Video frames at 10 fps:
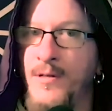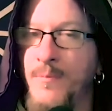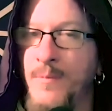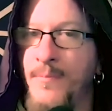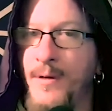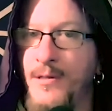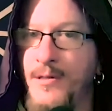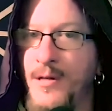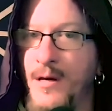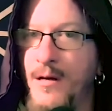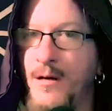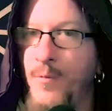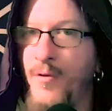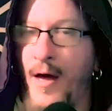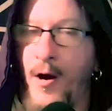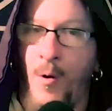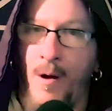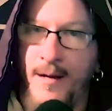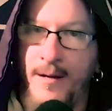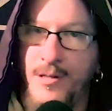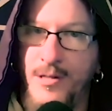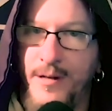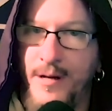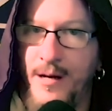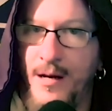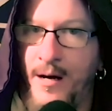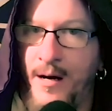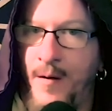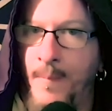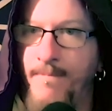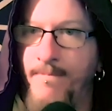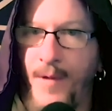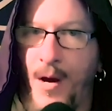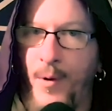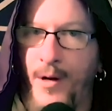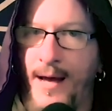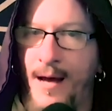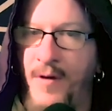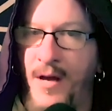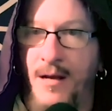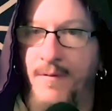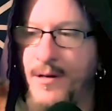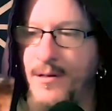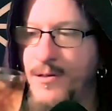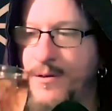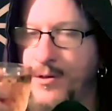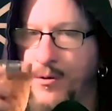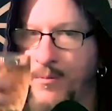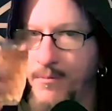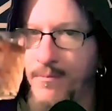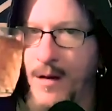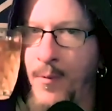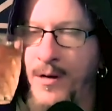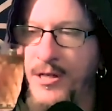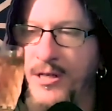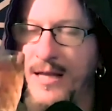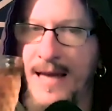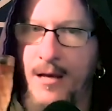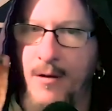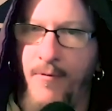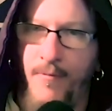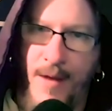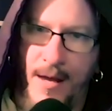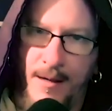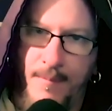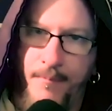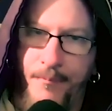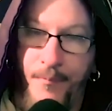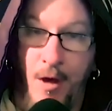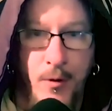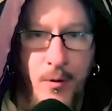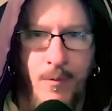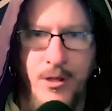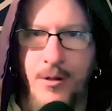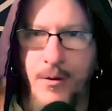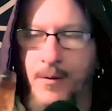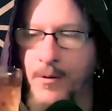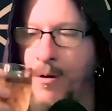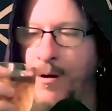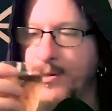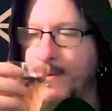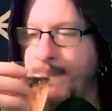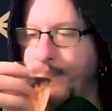to me. Because without an audience, um, I wouldn't have any of this. So I want to just say thank you and keep doing what you're doing. You're awesome.